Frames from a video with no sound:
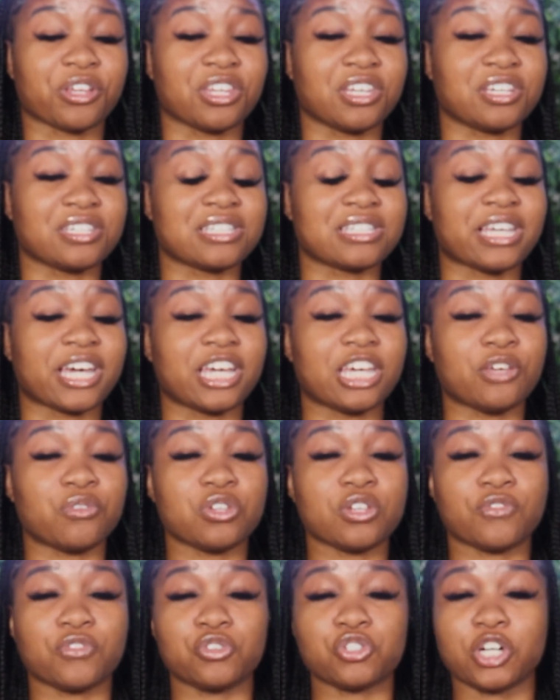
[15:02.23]
because like,
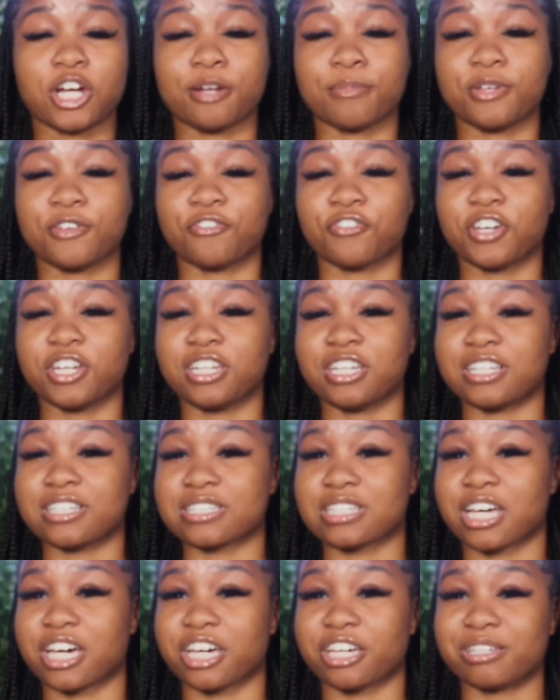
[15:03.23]
even if you're trying to be funny,
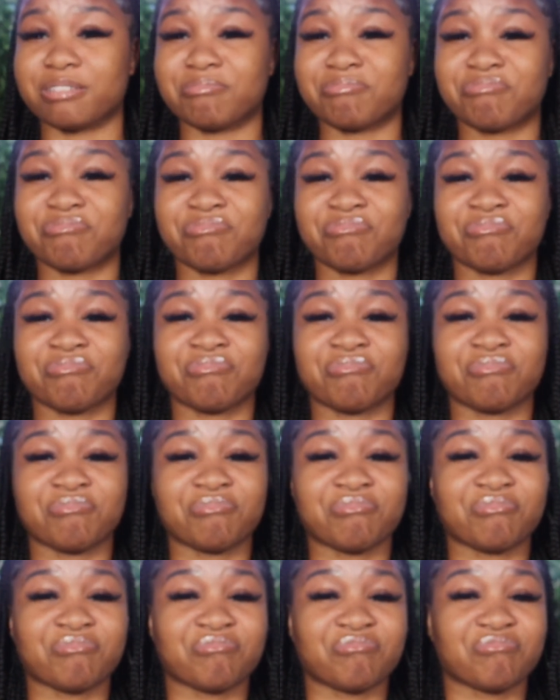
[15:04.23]
it's like,
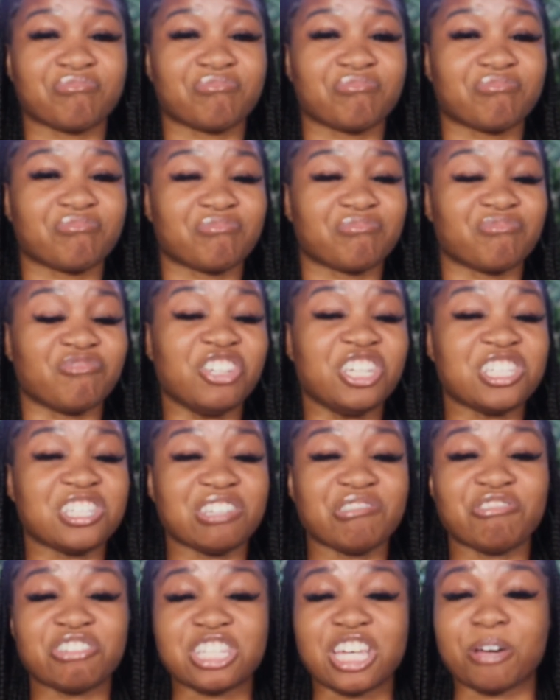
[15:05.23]
we
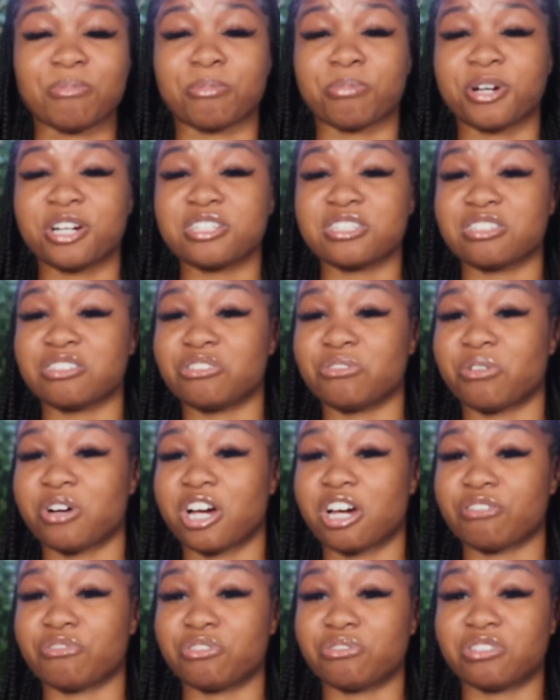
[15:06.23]
see what type of person you
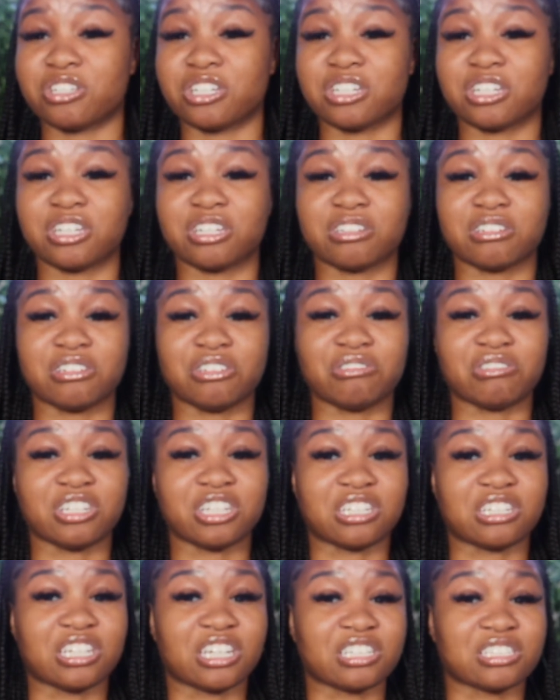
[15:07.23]
are if you think that you
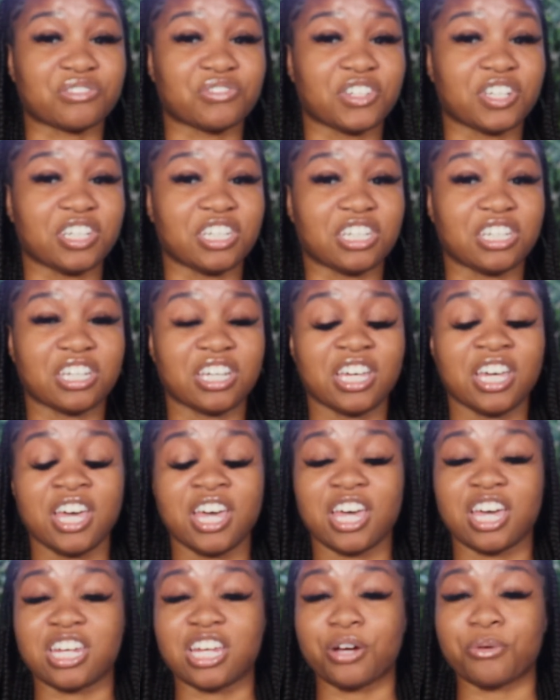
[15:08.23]
think that's funny.
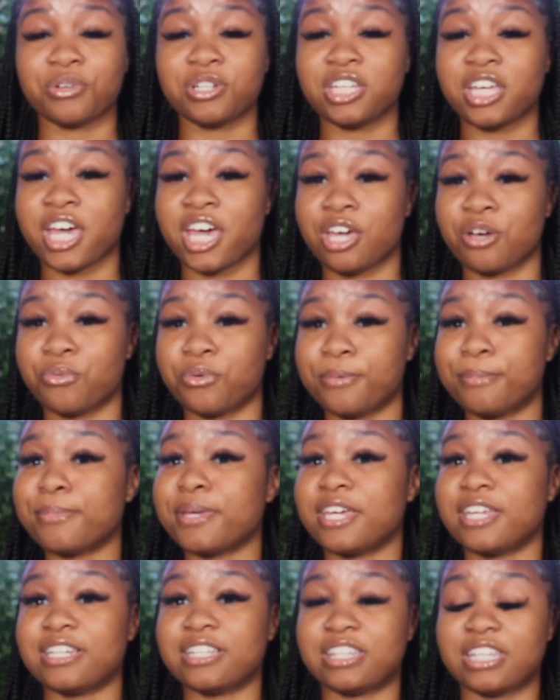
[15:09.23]
And I really hate when
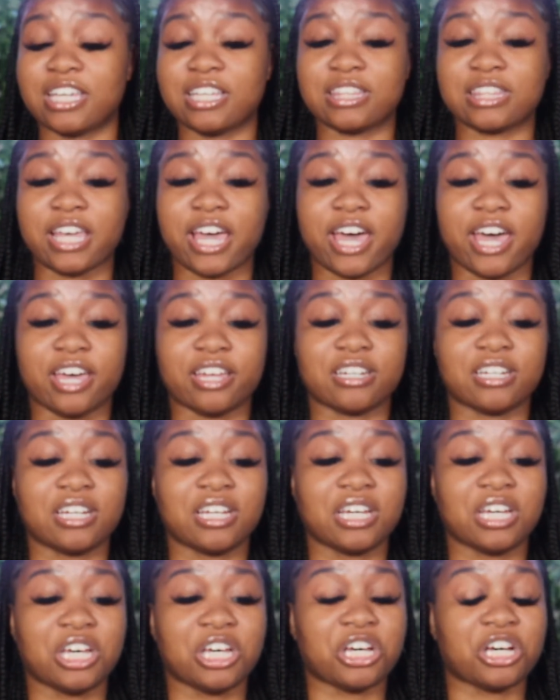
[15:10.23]
men think that
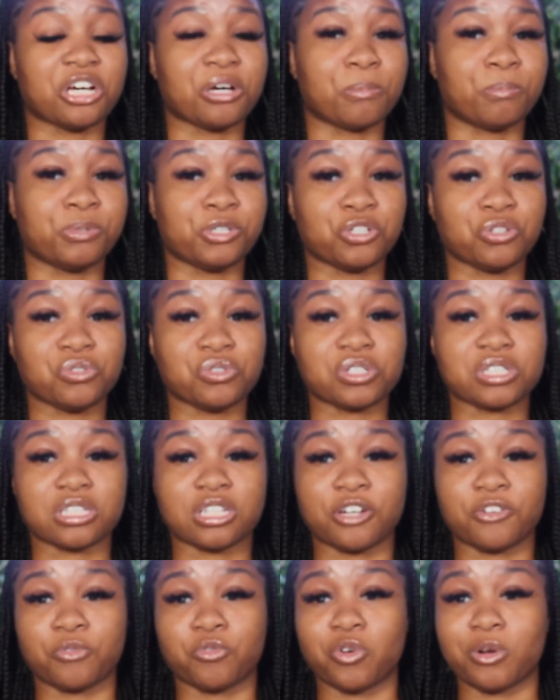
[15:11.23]

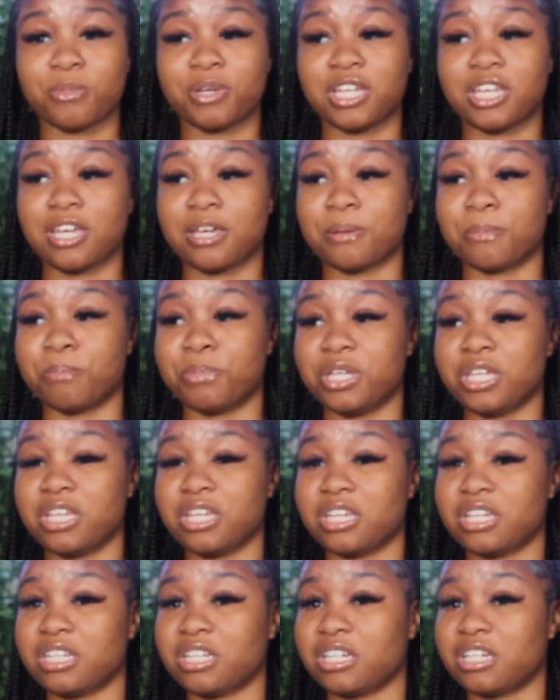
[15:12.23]
abuse of women getting
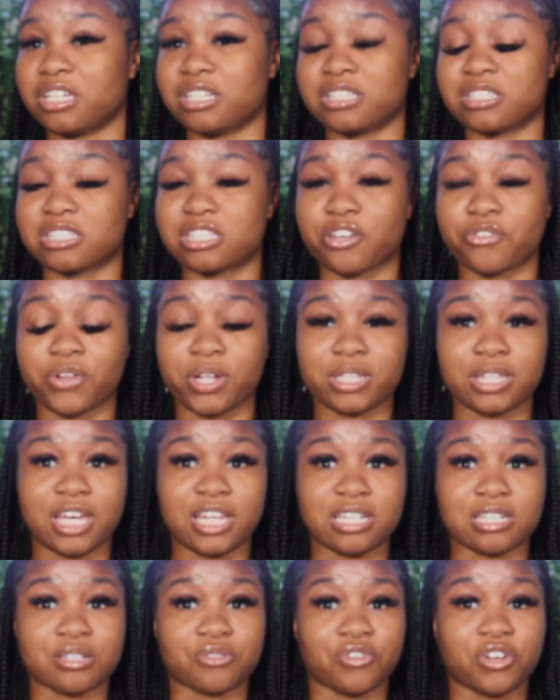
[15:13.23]
beaten and stuff like
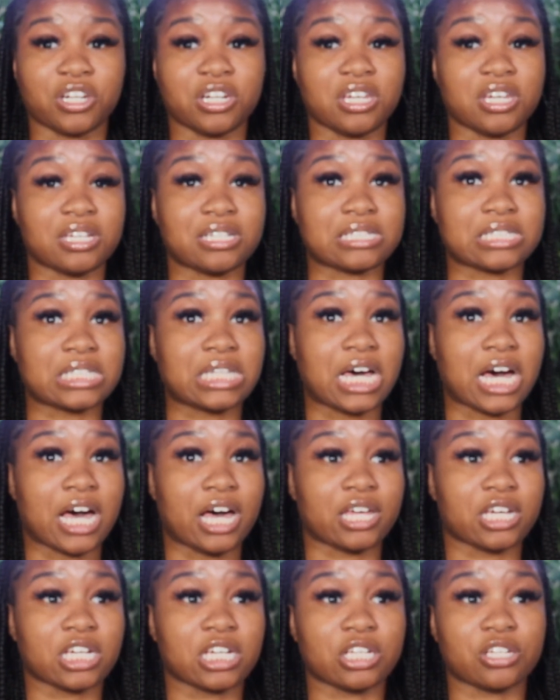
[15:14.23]
that is funny. It's
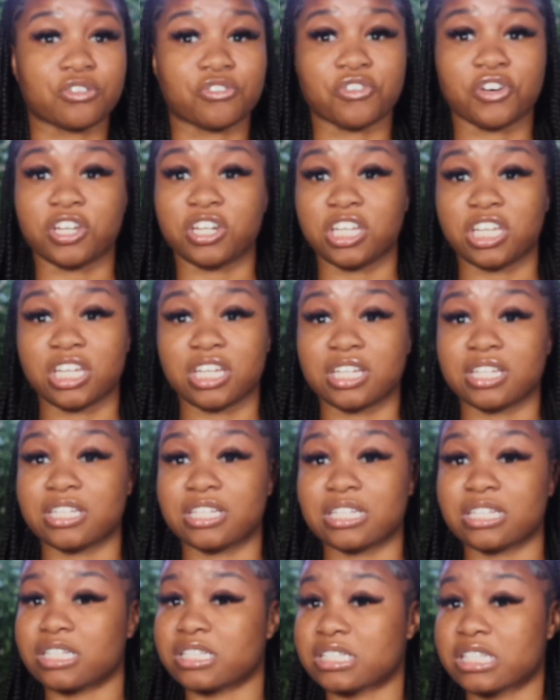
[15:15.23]
not funny.
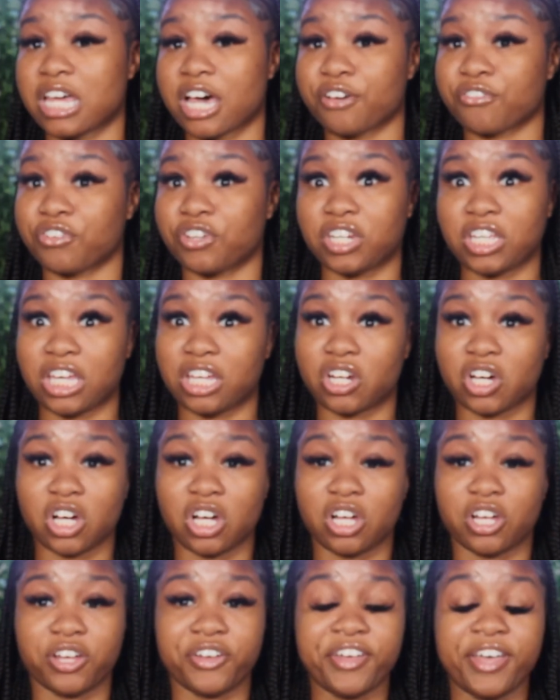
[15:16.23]
It's not funny at
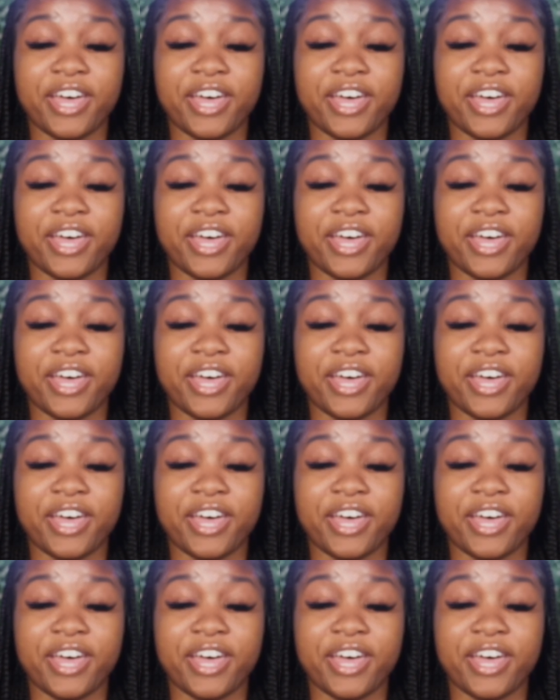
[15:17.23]
all.